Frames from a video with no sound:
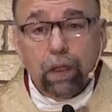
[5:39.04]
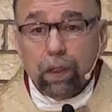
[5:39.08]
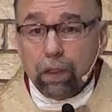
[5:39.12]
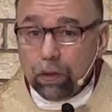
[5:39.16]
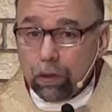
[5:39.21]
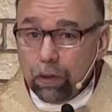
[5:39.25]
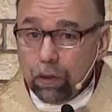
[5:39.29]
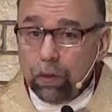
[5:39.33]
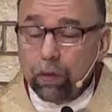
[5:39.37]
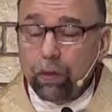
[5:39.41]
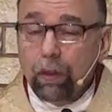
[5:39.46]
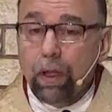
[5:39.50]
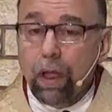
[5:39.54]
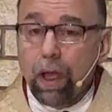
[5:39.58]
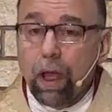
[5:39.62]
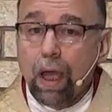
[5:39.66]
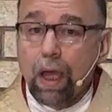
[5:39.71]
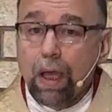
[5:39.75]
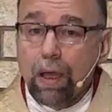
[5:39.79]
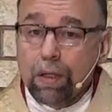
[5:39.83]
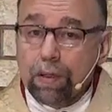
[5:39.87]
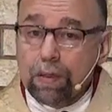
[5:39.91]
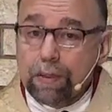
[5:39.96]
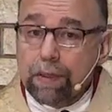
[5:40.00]
You and
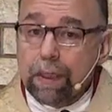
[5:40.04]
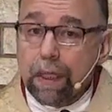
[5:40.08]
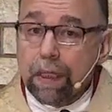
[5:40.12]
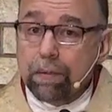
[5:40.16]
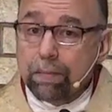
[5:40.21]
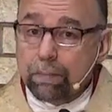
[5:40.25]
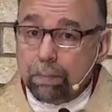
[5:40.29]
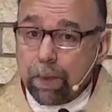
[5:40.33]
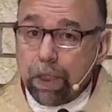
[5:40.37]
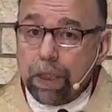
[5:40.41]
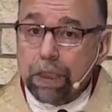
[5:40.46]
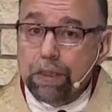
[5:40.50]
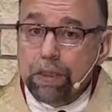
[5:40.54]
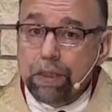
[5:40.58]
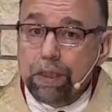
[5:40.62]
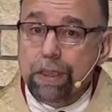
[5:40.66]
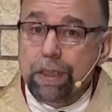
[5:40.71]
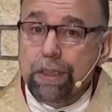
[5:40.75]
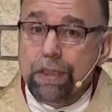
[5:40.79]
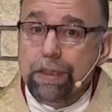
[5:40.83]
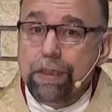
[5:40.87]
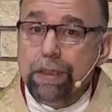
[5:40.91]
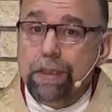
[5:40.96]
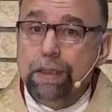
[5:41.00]
I are sent by
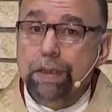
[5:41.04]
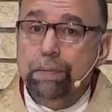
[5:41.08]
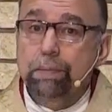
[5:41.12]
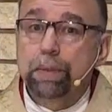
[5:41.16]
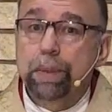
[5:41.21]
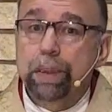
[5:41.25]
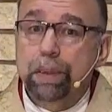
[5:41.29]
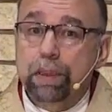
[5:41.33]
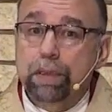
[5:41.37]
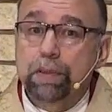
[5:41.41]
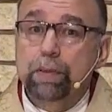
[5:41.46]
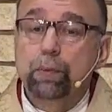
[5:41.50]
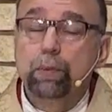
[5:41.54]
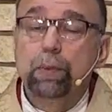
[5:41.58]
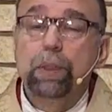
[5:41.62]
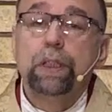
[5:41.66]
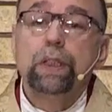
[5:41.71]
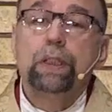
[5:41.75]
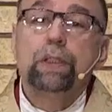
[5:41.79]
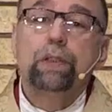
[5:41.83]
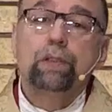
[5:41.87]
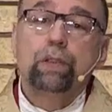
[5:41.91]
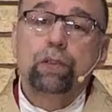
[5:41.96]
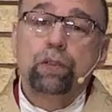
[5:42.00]
Jesus because
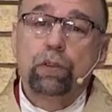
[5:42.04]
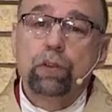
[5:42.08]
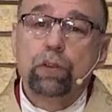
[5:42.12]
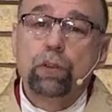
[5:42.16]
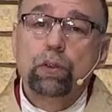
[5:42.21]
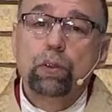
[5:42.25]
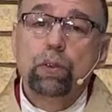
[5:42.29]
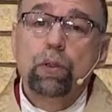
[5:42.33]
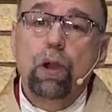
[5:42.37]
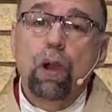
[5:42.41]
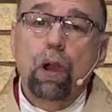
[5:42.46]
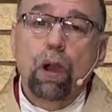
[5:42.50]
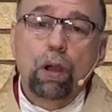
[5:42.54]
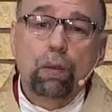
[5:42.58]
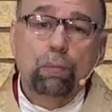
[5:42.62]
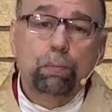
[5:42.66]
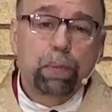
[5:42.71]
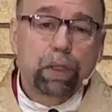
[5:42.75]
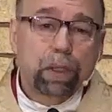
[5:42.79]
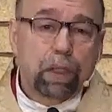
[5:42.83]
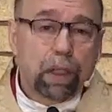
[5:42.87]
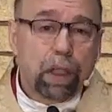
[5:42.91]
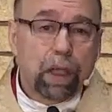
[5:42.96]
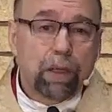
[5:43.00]
we too are
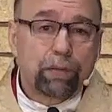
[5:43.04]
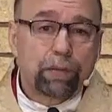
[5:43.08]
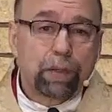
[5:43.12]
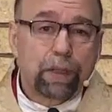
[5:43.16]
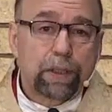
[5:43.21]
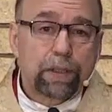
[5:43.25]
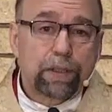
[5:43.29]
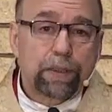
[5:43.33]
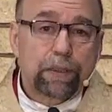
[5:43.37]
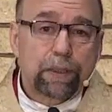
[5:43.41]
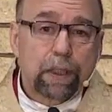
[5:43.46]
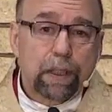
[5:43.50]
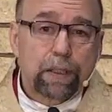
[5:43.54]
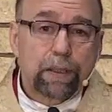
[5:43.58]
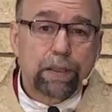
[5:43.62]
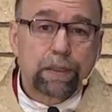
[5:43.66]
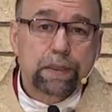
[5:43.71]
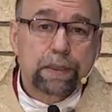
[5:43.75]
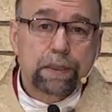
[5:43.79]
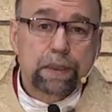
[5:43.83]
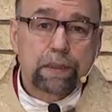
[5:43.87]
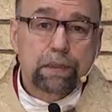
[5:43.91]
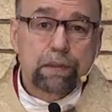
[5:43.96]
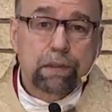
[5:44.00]
beloved
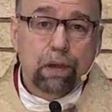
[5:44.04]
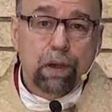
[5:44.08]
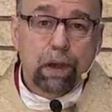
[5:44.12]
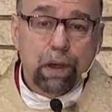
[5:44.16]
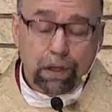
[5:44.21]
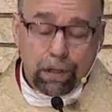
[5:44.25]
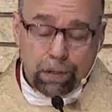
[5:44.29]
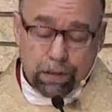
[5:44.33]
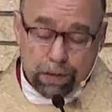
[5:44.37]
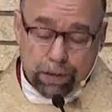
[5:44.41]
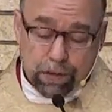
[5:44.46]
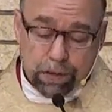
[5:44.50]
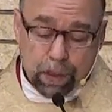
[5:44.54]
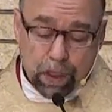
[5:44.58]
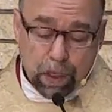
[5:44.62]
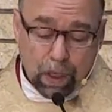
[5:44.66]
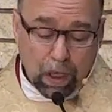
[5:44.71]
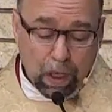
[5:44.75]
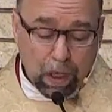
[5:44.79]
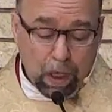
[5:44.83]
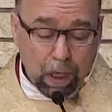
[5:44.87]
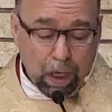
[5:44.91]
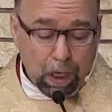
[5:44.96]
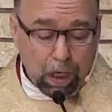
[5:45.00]
sons and daughters
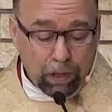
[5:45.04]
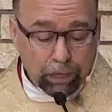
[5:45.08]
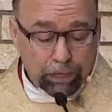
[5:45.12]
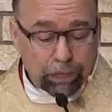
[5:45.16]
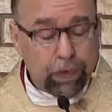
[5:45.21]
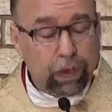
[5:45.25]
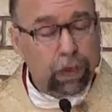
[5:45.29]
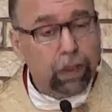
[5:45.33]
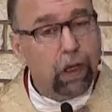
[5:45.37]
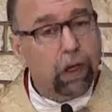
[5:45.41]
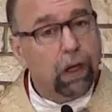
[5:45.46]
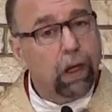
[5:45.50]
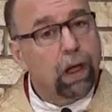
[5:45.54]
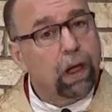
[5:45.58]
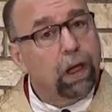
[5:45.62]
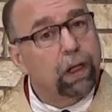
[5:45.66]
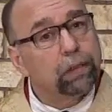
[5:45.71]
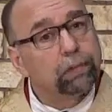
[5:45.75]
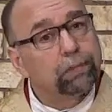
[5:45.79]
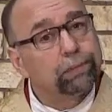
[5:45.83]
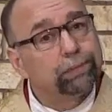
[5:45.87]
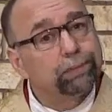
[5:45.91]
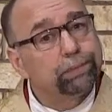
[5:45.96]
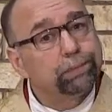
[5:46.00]
of
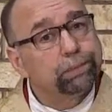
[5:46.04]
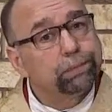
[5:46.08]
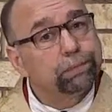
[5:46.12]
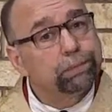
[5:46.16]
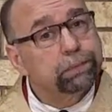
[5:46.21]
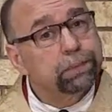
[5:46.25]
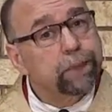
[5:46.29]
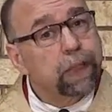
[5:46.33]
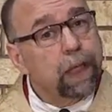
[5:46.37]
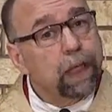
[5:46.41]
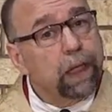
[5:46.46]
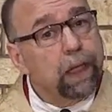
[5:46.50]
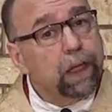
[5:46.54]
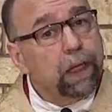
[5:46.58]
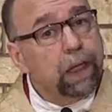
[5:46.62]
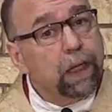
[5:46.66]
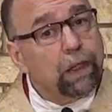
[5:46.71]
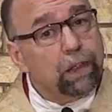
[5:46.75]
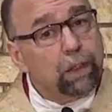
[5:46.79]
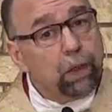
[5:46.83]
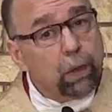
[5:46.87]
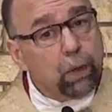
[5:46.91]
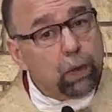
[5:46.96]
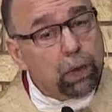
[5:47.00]
God. And
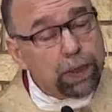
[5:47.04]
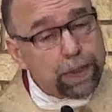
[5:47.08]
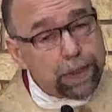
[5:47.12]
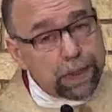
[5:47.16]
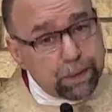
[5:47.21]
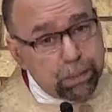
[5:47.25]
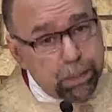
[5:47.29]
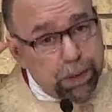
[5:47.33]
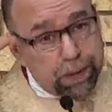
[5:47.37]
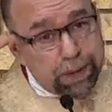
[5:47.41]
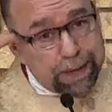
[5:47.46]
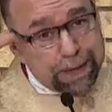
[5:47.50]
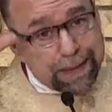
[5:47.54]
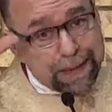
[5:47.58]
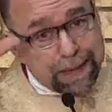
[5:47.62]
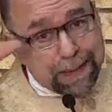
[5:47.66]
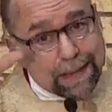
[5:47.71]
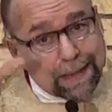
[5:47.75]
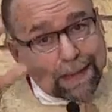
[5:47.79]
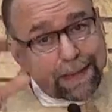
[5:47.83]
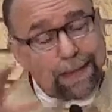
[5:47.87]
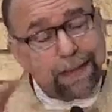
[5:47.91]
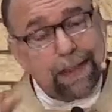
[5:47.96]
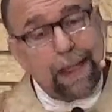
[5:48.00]
the Holy Spirit
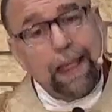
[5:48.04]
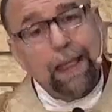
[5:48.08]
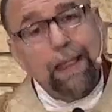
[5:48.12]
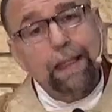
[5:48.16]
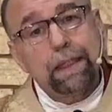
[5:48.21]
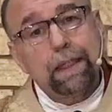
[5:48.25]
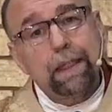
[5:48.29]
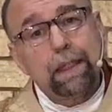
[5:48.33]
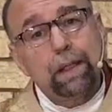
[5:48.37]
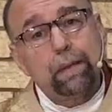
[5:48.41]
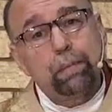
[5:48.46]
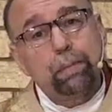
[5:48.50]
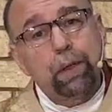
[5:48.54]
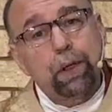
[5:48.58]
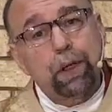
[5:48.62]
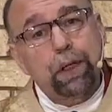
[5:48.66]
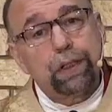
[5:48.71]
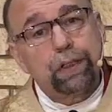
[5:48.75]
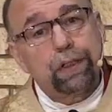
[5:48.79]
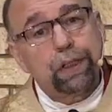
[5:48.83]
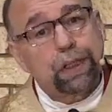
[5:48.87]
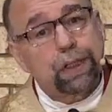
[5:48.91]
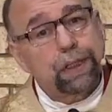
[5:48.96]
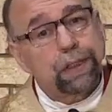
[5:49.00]
descended
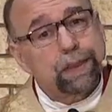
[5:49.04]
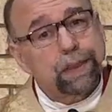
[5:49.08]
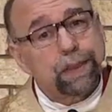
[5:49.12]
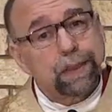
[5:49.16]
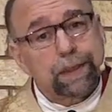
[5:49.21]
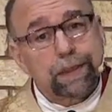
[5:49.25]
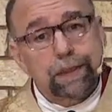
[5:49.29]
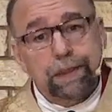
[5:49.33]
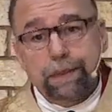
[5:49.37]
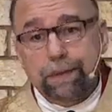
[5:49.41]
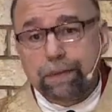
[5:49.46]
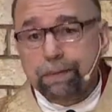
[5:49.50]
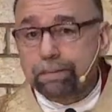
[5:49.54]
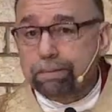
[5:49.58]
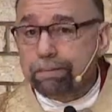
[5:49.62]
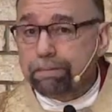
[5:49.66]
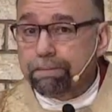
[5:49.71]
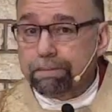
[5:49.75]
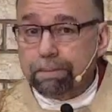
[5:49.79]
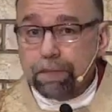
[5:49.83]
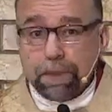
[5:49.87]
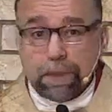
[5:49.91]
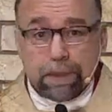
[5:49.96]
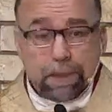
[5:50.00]
upon Jesus.
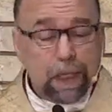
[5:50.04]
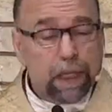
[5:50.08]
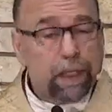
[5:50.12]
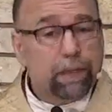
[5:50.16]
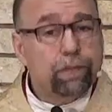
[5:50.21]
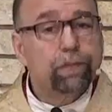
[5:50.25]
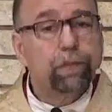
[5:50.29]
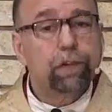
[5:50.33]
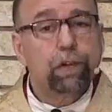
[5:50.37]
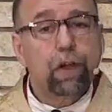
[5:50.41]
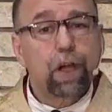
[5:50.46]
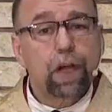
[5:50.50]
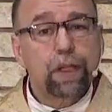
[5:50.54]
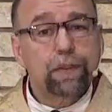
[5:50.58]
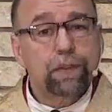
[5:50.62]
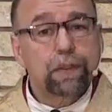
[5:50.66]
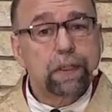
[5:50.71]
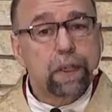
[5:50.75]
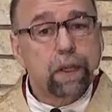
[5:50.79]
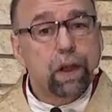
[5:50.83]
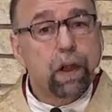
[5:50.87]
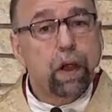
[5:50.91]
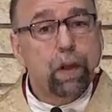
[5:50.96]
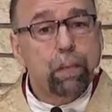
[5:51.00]
Same for us
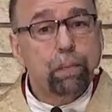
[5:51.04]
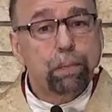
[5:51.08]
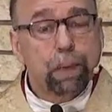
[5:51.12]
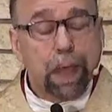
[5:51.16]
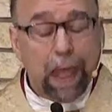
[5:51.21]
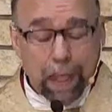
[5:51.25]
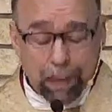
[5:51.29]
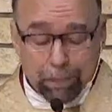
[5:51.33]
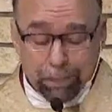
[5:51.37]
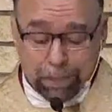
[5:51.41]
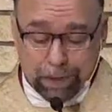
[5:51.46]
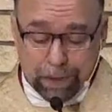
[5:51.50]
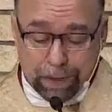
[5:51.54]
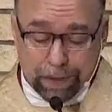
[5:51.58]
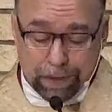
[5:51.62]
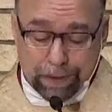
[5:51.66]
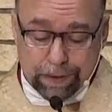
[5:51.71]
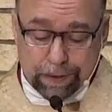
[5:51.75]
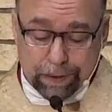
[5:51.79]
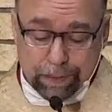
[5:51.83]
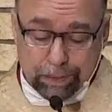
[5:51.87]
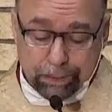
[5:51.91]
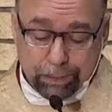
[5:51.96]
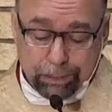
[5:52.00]
at our
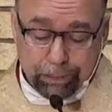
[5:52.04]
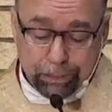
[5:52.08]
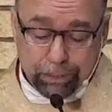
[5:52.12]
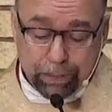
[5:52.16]
baptism.